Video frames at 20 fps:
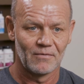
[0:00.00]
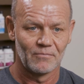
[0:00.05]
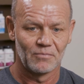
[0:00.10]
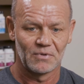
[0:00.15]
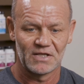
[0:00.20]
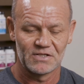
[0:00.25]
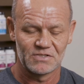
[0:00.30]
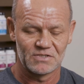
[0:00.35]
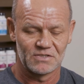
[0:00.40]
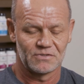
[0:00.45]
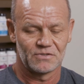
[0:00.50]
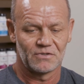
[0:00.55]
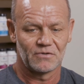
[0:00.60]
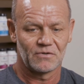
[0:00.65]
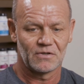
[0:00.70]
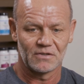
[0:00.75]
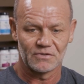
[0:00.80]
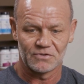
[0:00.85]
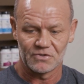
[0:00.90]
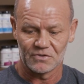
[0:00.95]
Places you
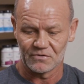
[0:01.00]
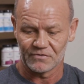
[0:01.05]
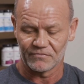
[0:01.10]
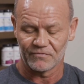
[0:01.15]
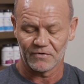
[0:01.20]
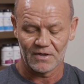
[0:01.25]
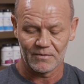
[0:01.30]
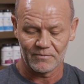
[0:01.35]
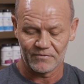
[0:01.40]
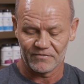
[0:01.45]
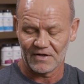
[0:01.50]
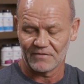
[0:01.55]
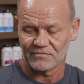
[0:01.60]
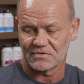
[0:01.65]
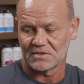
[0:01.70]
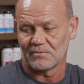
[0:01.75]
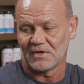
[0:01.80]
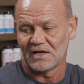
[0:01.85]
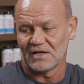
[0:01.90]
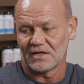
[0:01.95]
can choose from. If you have
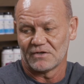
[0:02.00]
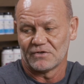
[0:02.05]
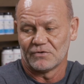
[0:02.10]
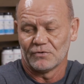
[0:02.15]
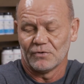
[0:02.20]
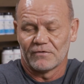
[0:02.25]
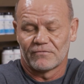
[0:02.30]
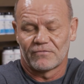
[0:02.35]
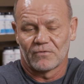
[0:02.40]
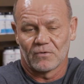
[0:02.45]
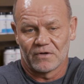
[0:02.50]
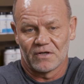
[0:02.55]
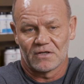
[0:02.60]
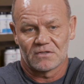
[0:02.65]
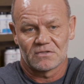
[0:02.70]
somebody to do it for you,